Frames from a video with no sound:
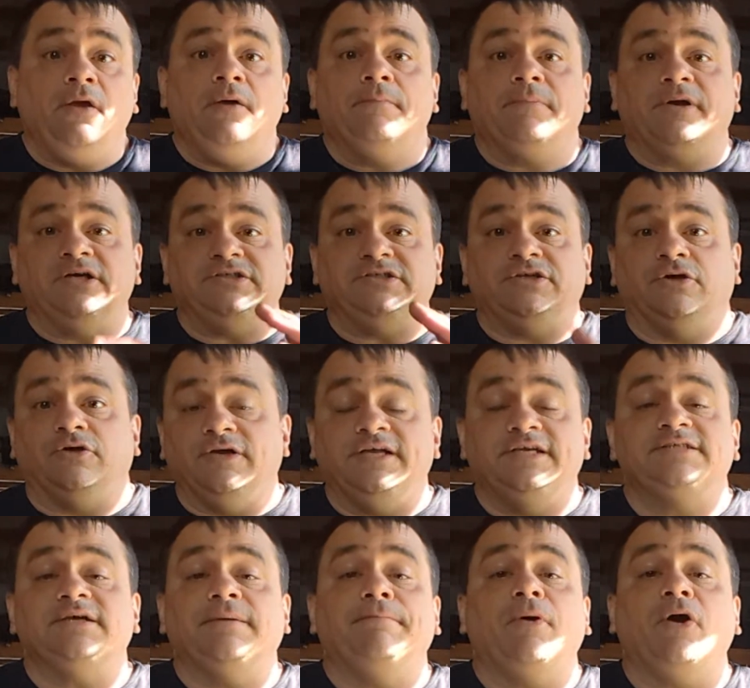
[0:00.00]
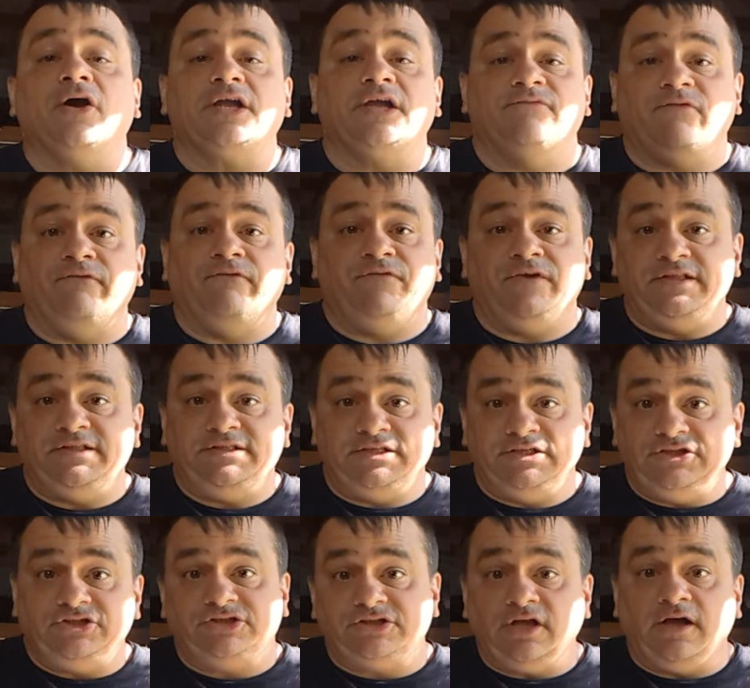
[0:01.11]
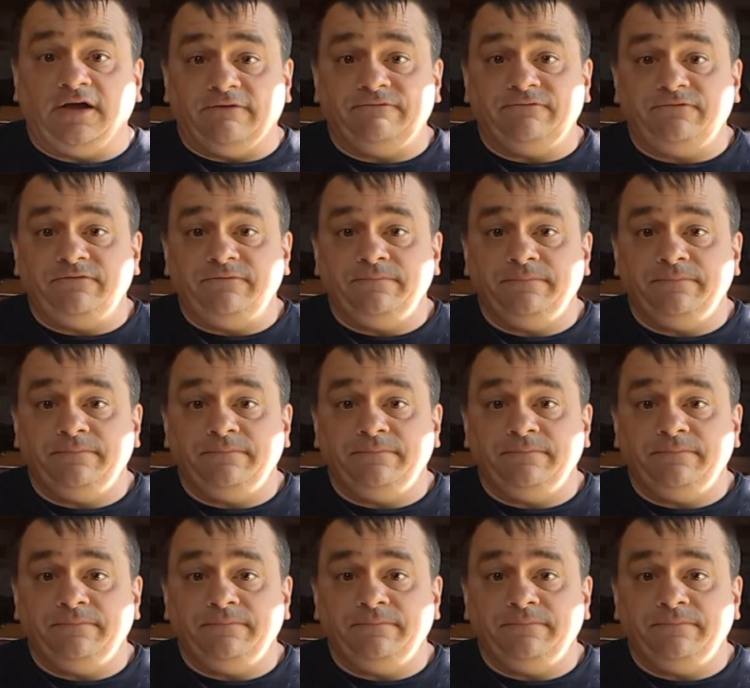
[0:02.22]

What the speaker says: Because there is a market for vintage stuff.